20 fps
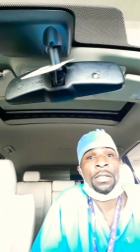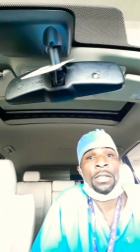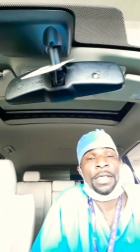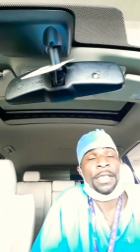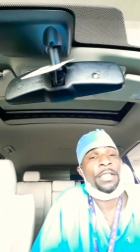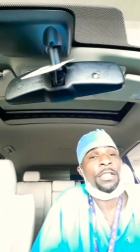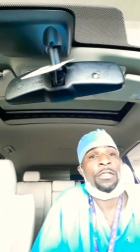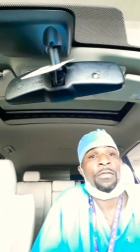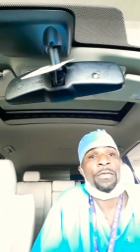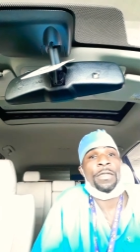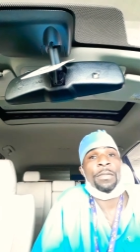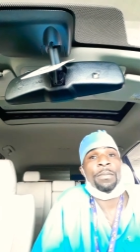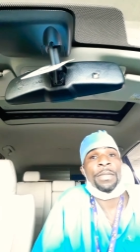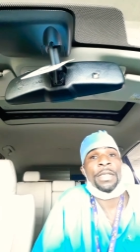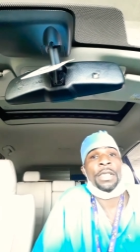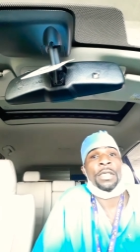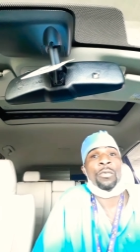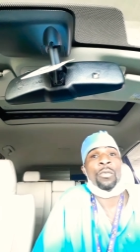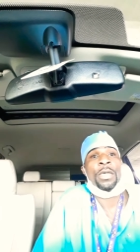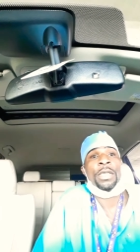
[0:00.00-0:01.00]
history,
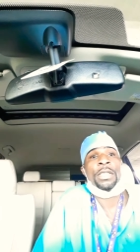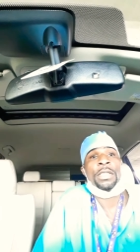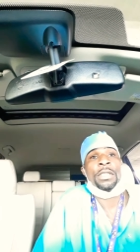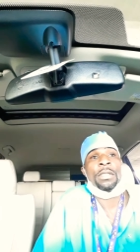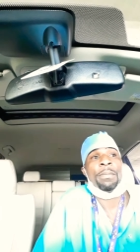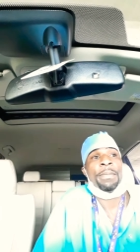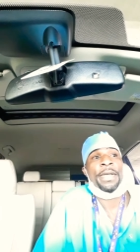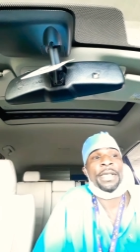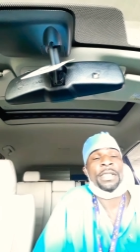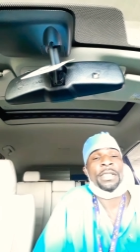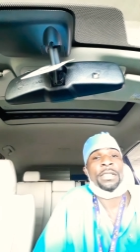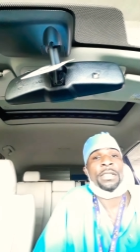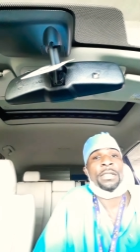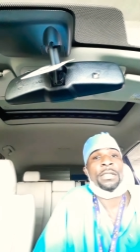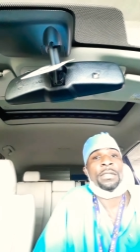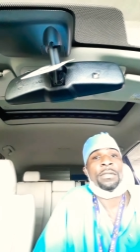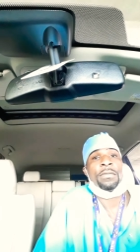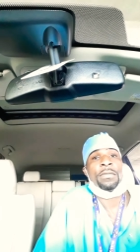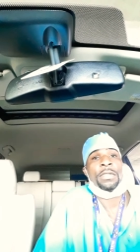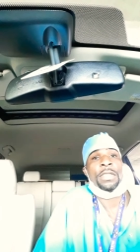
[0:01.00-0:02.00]
being one of the best
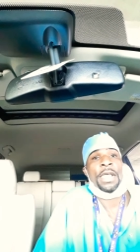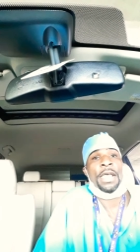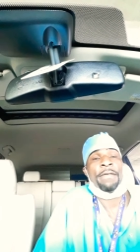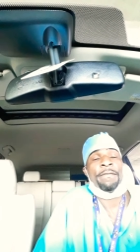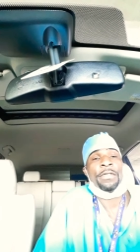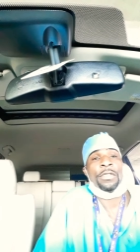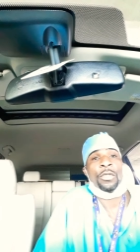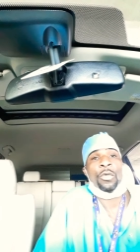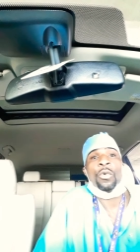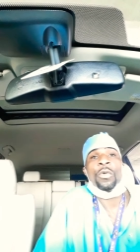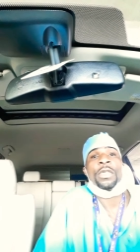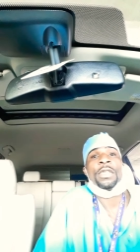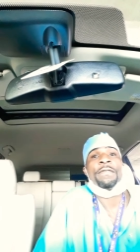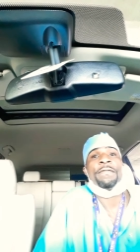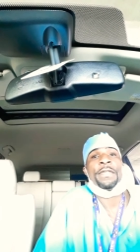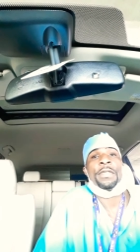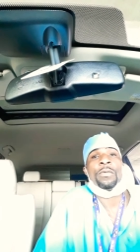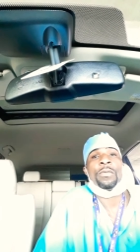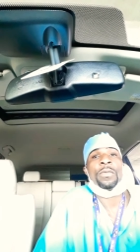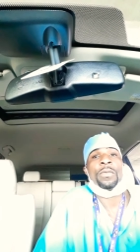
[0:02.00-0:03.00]
to ever do it, if
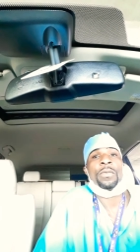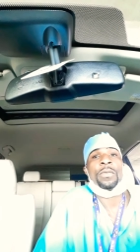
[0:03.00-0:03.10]
he